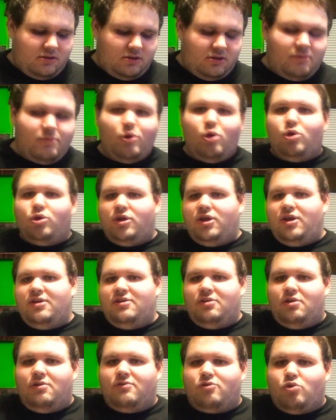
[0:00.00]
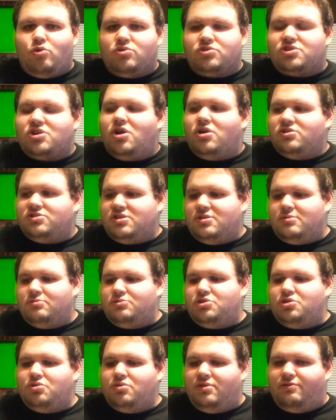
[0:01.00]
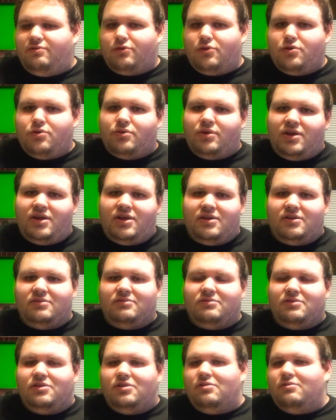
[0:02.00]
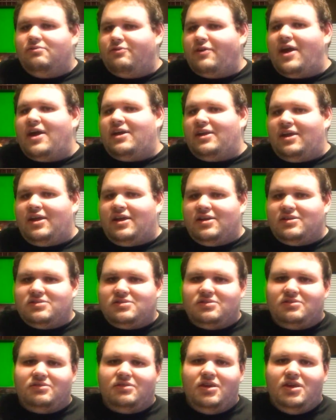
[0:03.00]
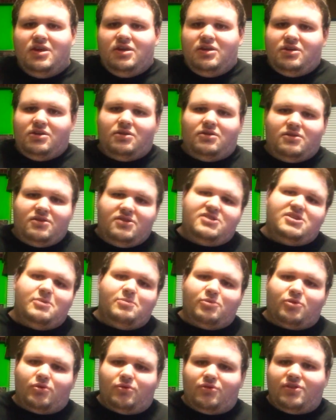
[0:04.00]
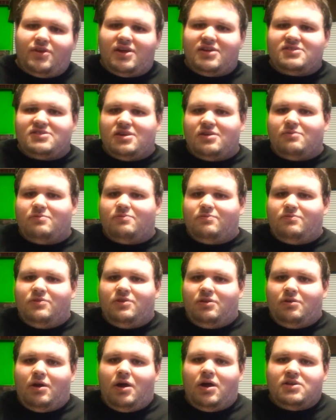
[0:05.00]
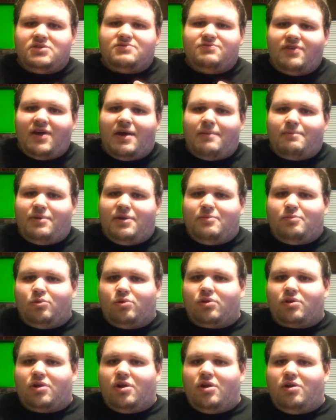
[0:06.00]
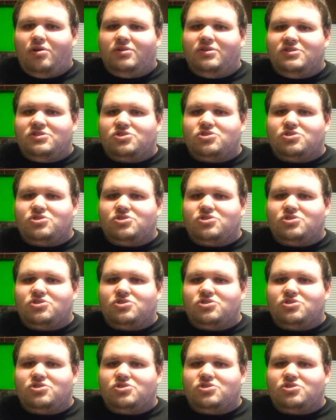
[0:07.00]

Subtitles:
the bully, of course, calls him Tutti Frutti and, fat ass. And, the typical things that, us fat people are called in